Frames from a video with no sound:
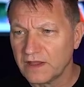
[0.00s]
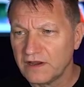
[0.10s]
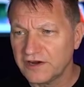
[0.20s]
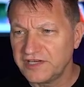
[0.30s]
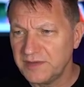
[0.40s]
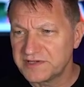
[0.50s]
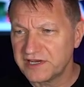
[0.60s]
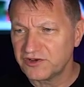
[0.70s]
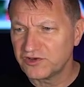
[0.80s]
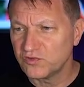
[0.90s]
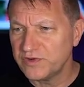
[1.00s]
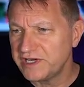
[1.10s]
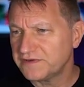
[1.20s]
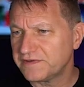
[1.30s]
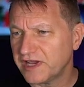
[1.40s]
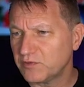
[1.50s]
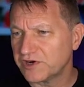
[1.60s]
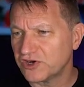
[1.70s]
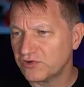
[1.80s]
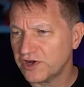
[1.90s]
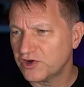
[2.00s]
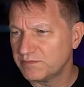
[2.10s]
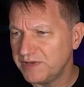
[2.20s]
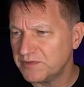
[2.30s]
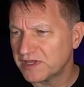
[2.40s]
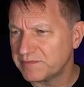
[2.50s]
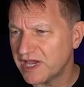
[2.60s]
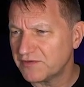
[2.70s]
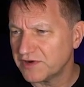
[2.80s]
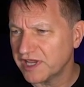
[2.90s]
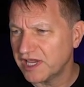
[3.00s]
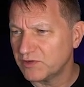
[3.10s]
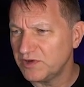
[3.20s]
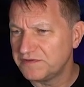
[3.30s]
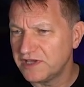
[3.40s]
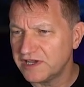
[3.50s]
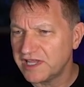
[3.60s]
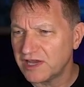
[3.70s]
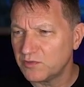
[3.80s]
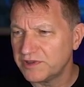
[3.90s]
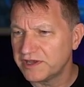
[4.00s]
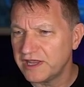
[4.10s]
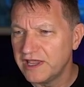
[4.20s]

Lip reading: Our team set out to redefine what a truck could be with the Maverick, and we've done that with an